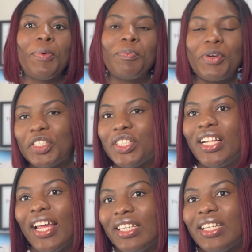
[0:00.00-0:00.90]
machine
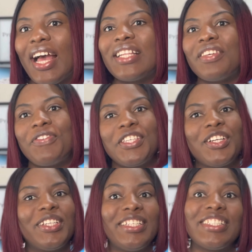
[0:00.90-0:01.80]
learning,
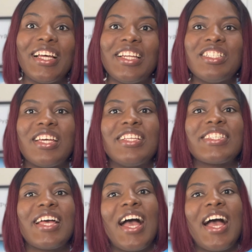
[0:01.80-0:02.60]
artificial intelligence